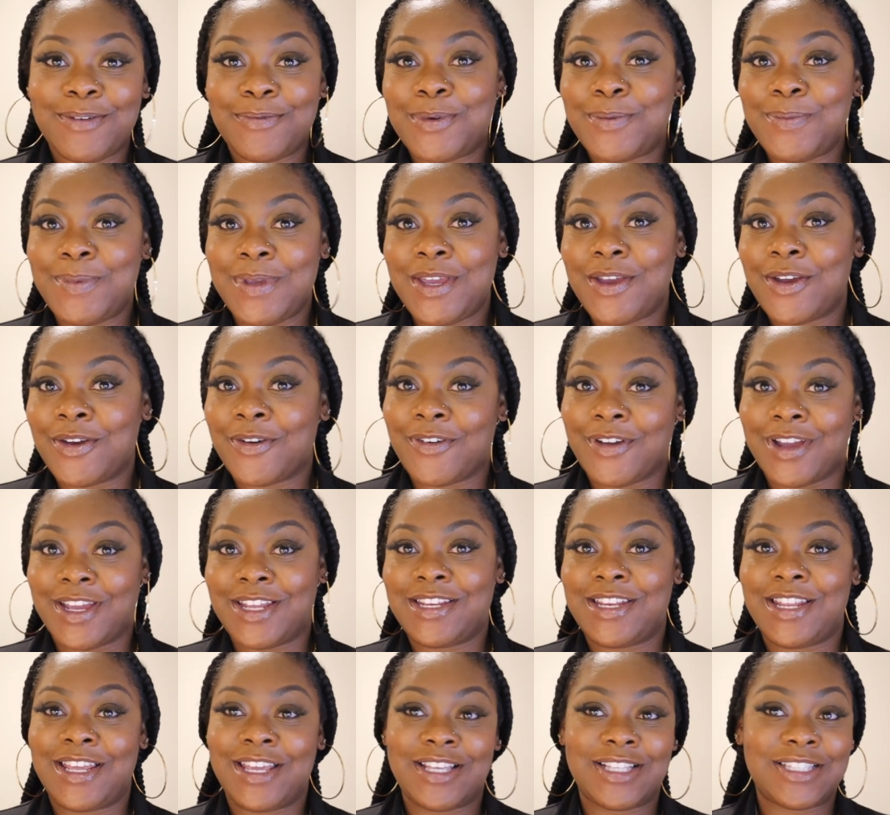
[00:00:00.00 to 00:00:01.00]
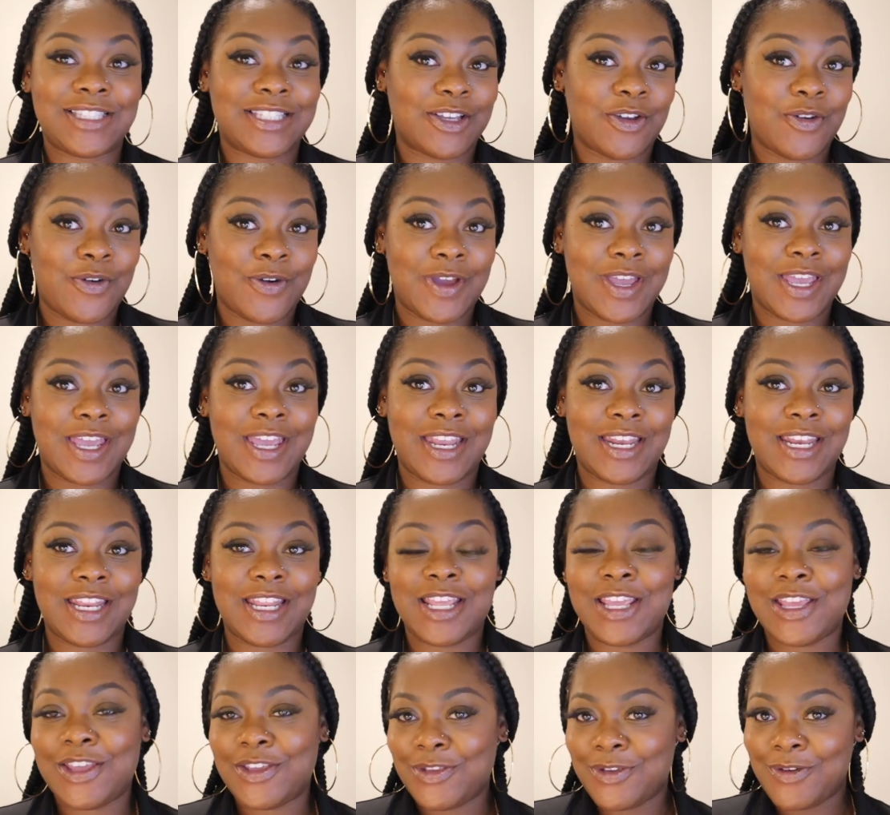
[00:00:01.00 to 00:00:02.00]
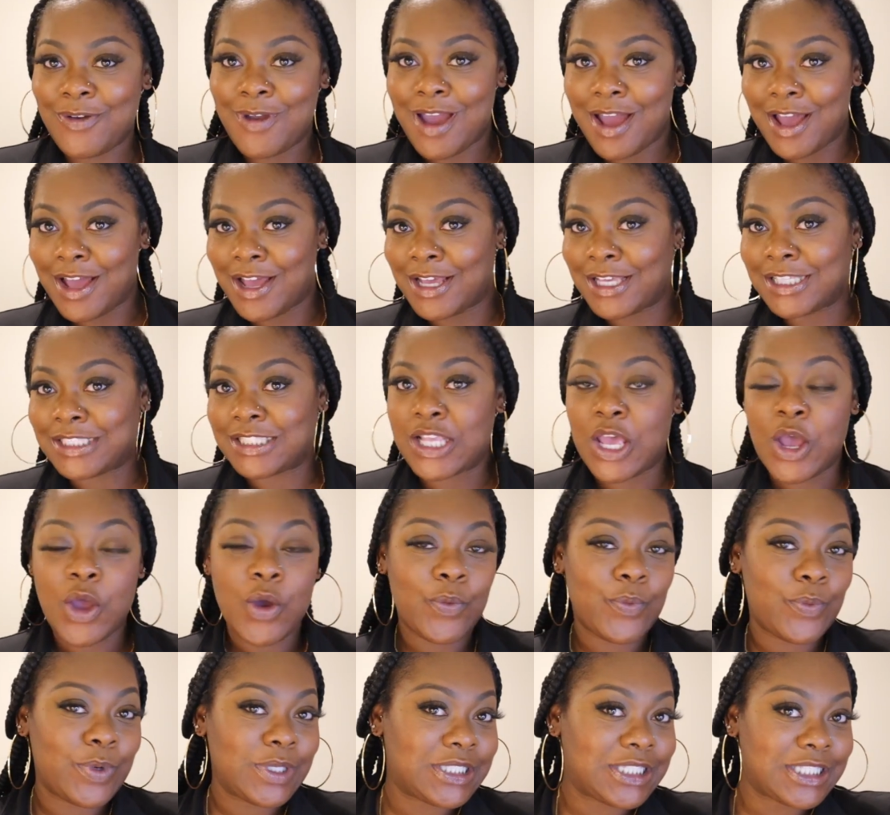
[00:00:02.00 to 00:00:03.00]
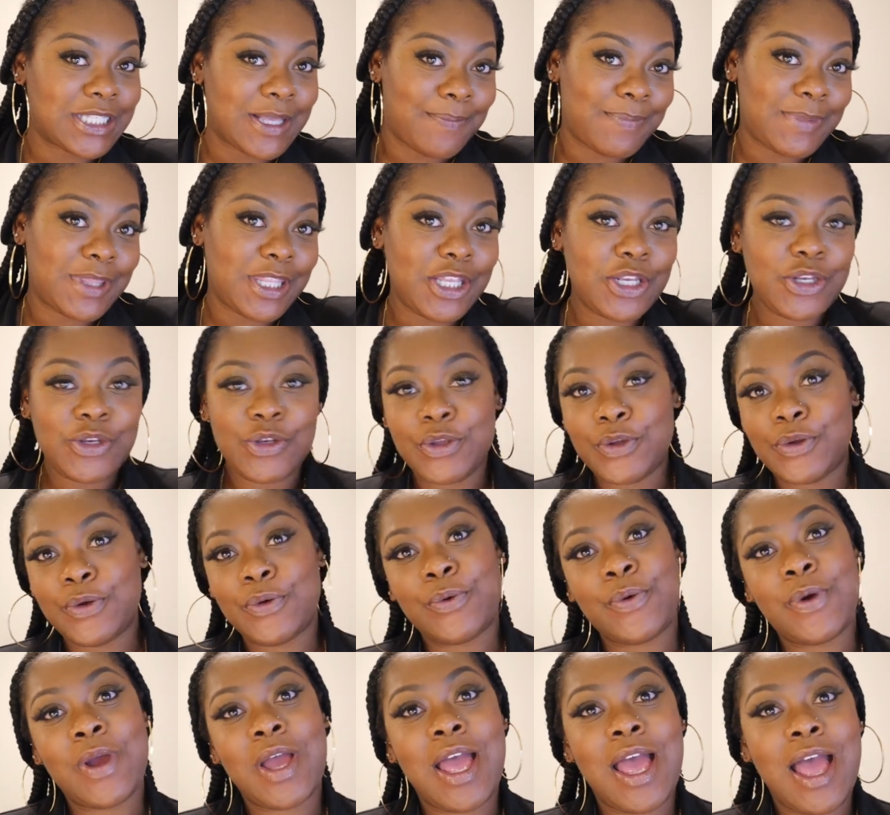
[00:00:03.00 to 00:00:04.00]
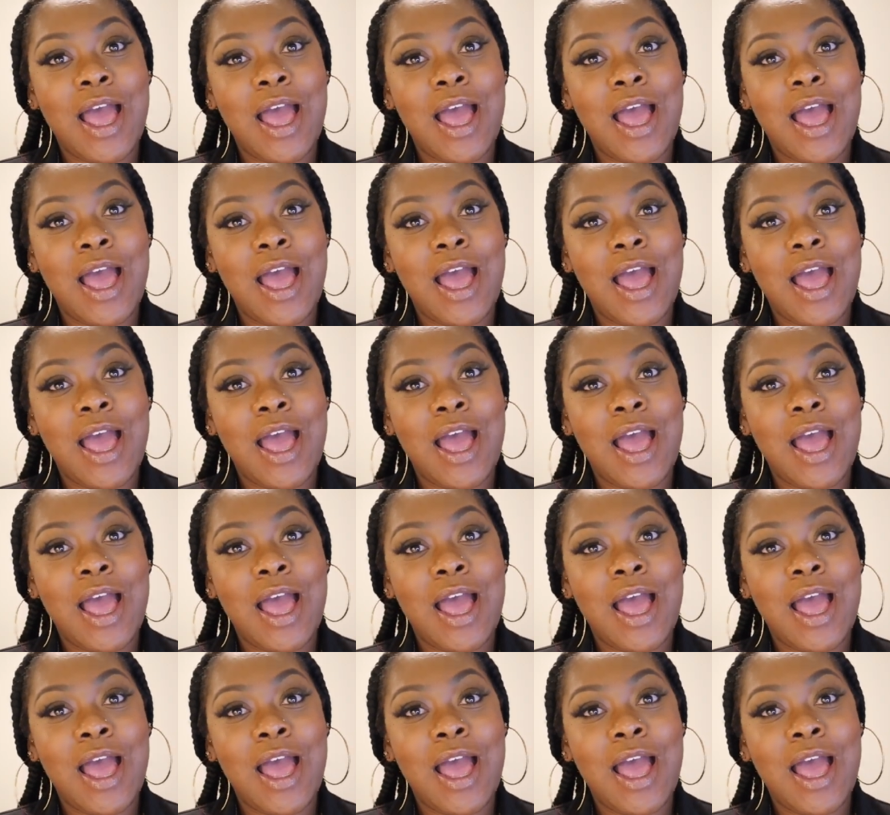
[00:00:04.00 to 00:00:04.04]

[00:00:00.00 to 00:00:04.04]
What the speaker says: would be a great day to go ahead and hit you guys with something new.